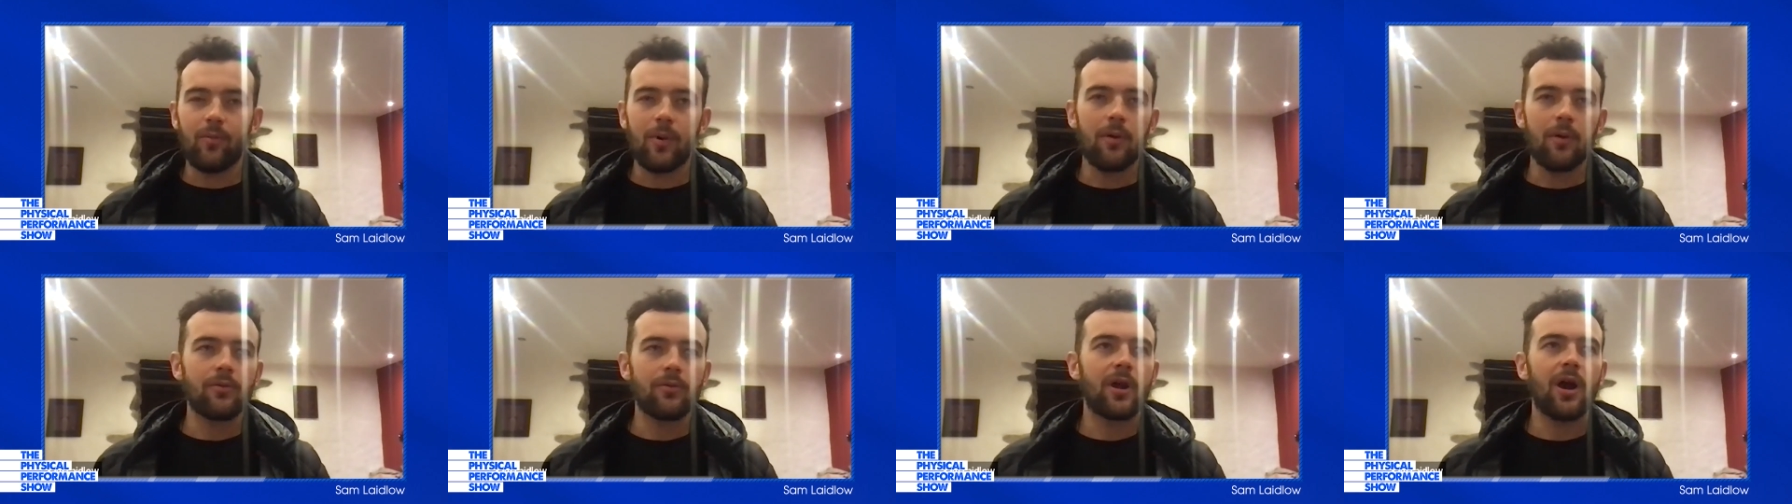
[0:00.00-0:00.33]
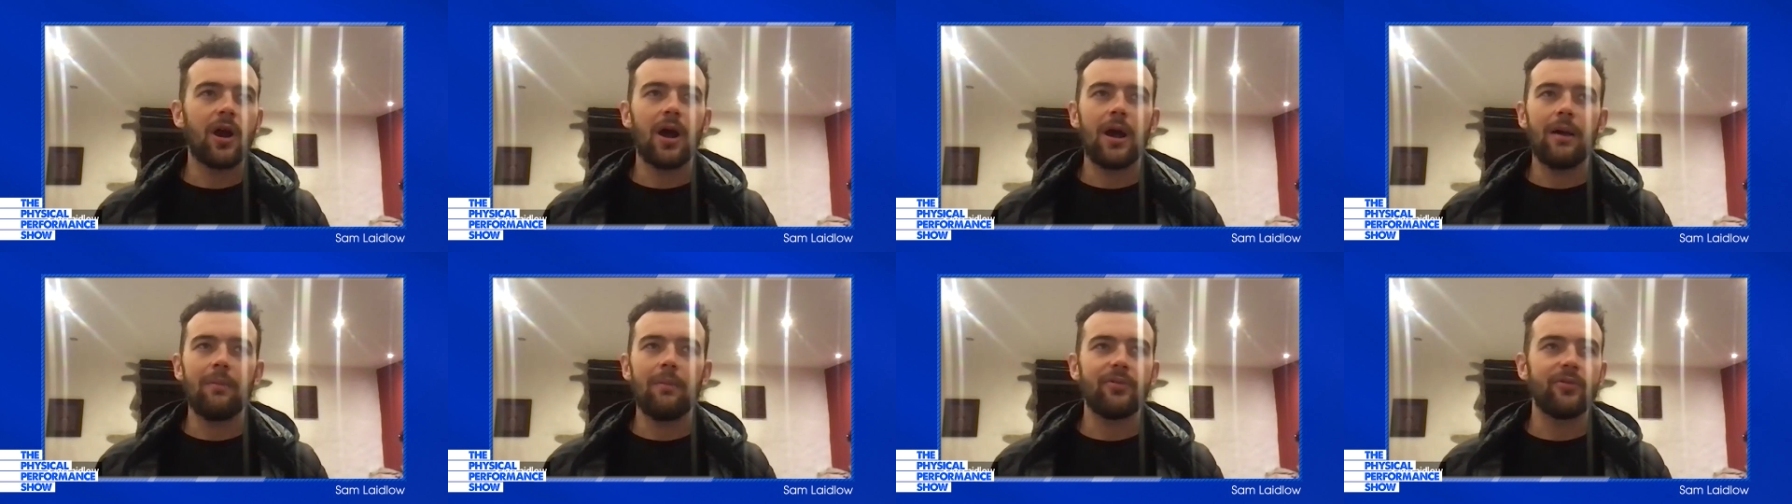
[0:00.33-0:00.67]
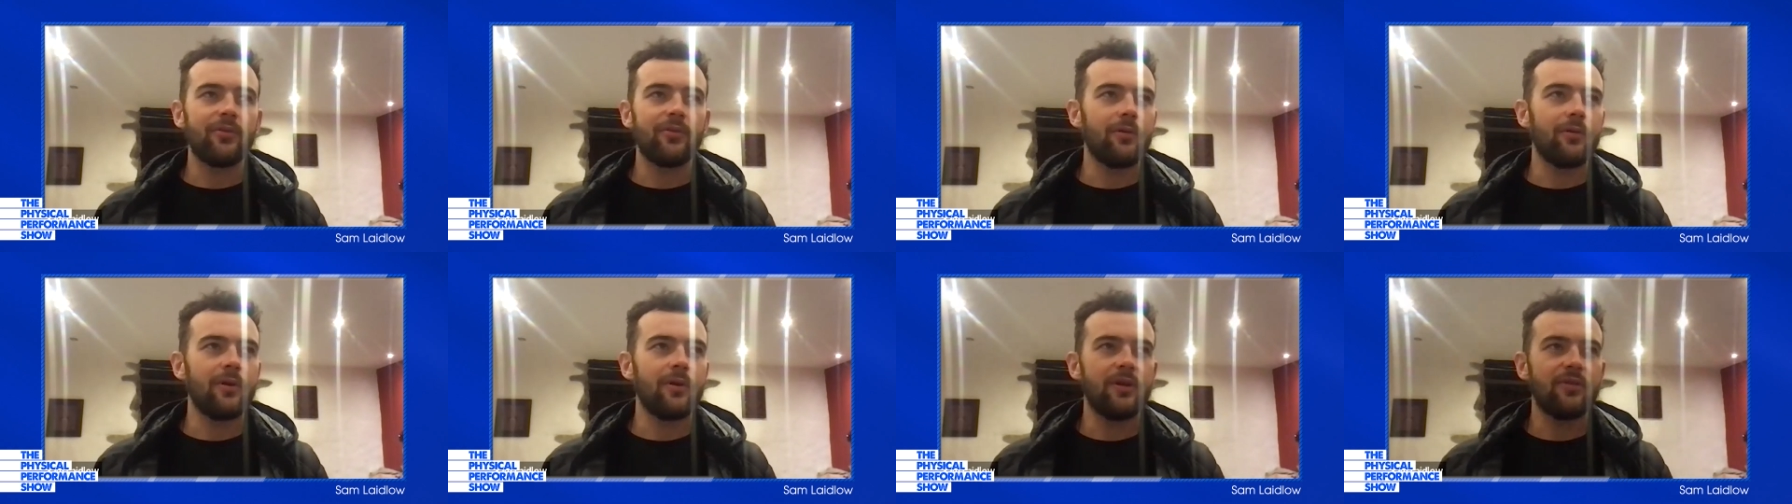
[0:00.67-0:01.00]
World
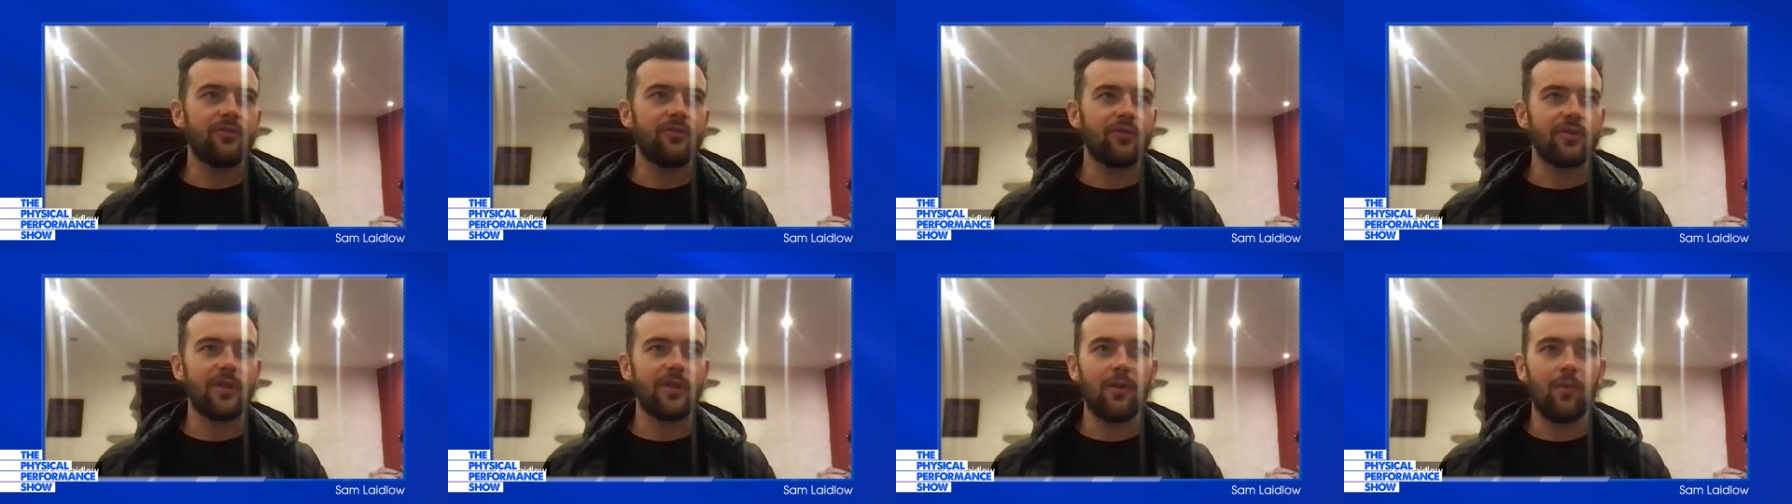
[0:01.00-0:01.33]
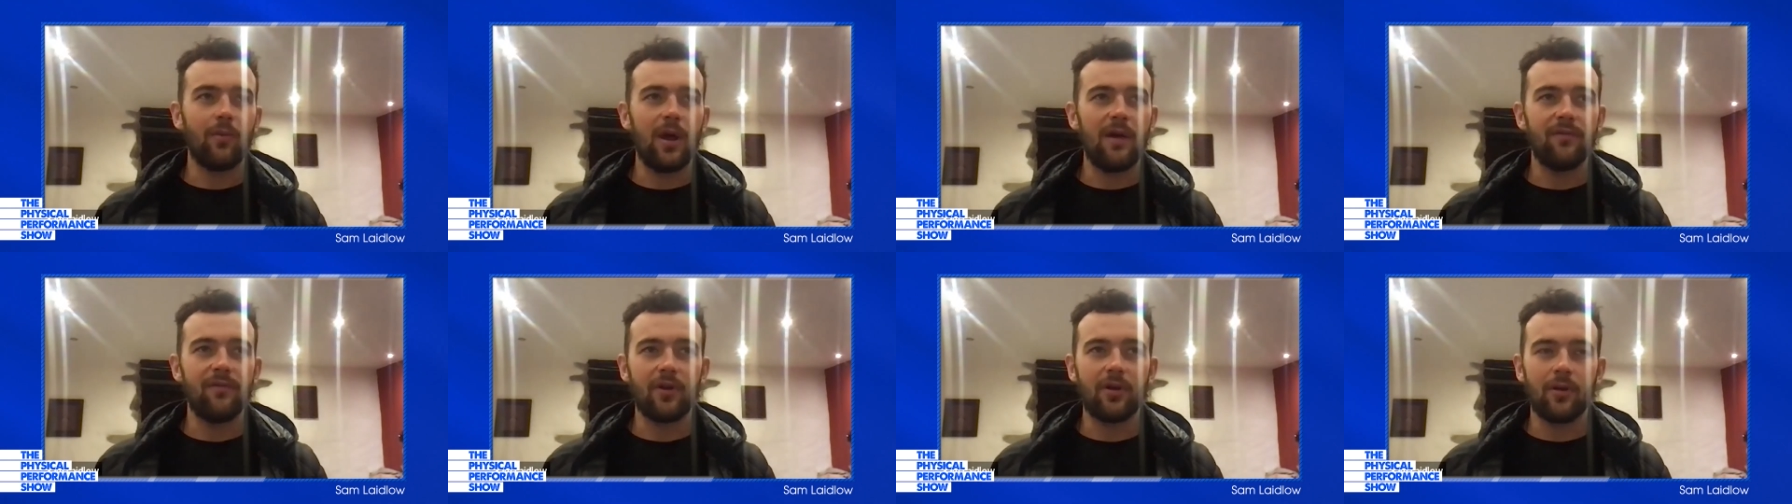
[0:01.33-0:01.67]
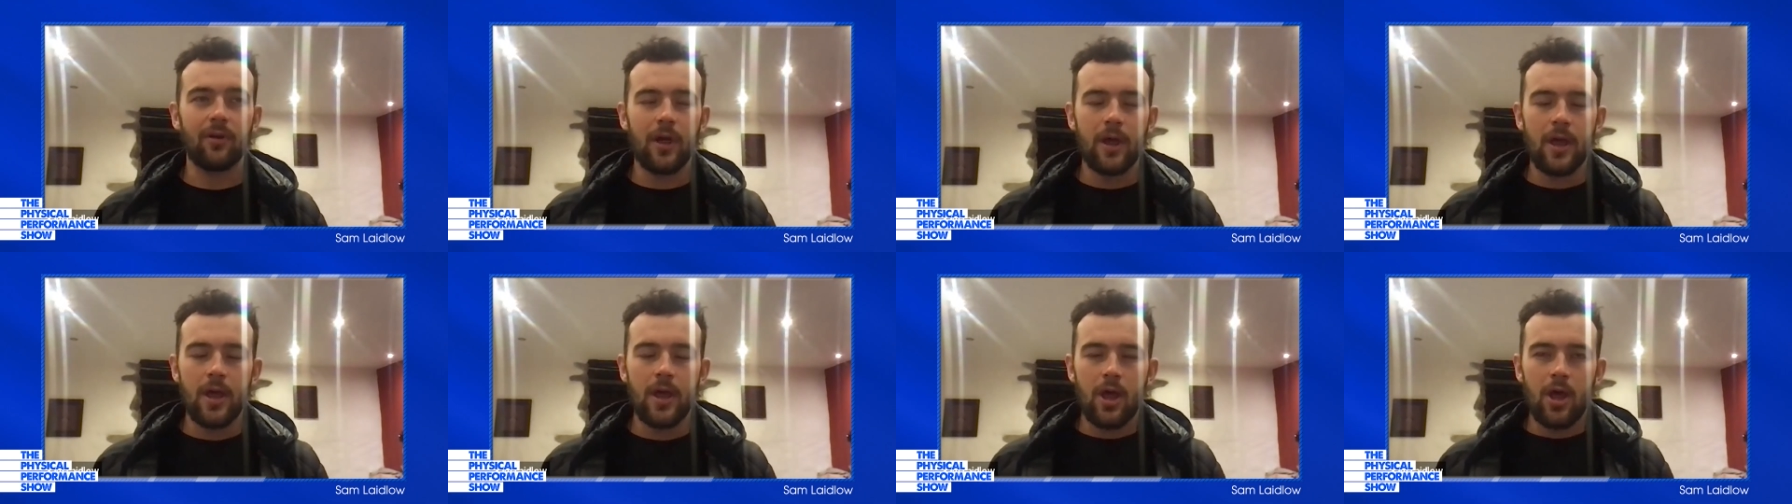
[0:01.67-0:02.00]
Cups, or it's just like
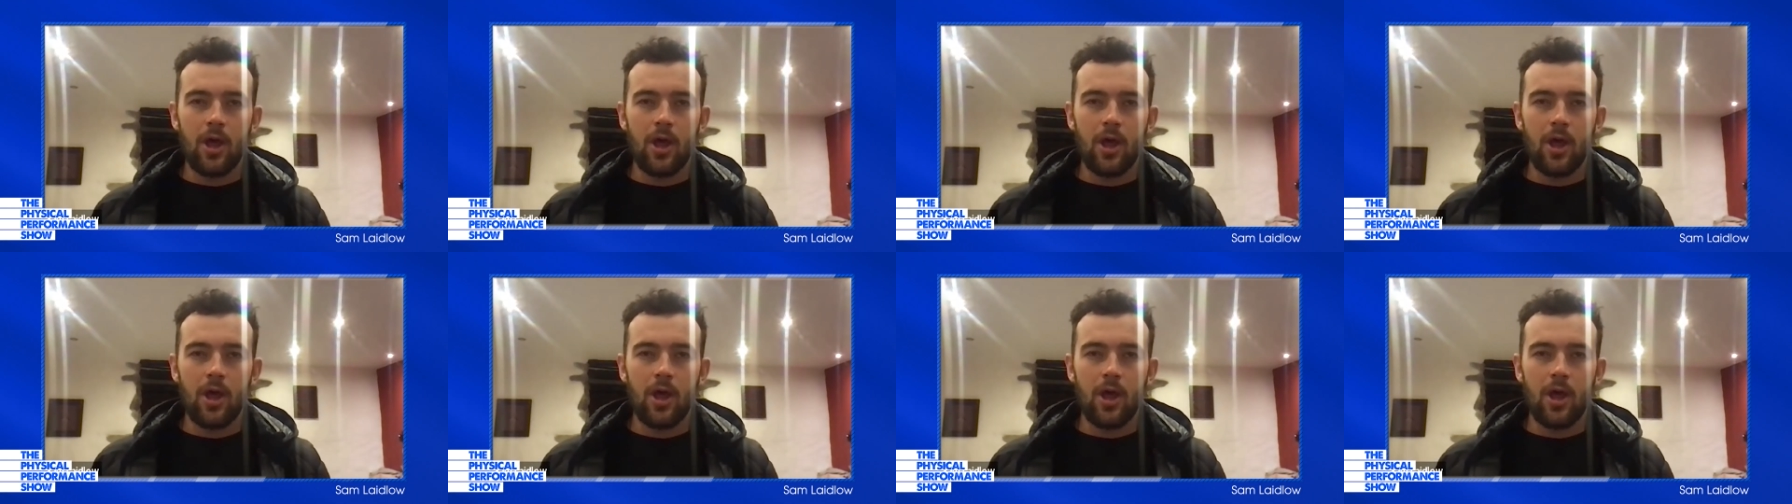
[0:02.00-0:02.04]
whatever